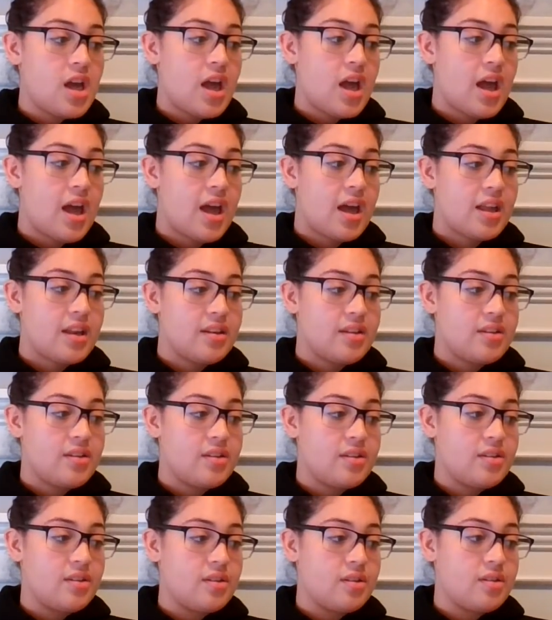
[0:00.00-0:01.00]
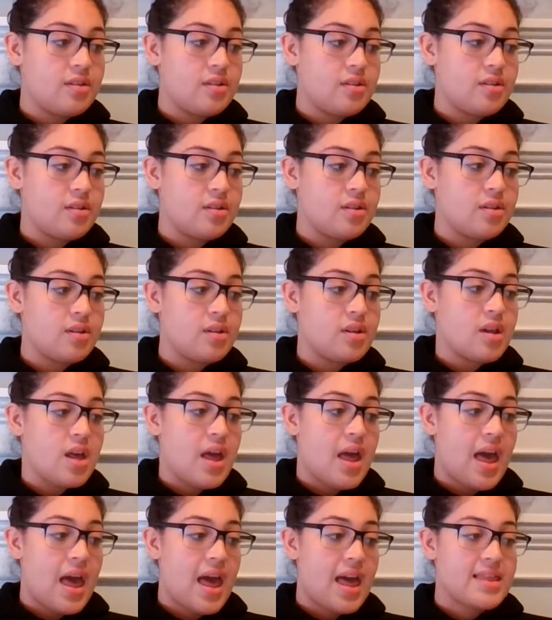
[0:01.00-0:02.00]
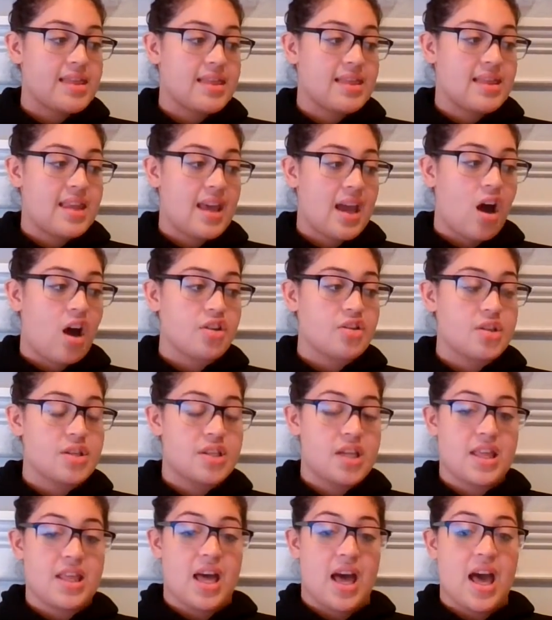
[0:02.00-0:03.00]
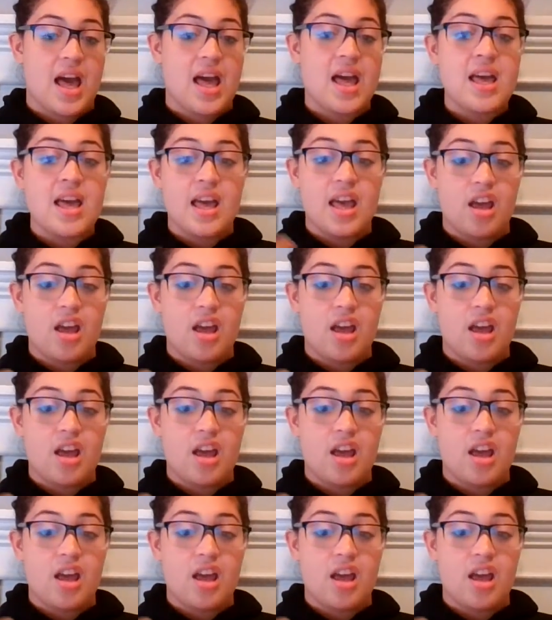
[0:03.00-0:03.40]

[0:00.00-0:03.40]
And they also say that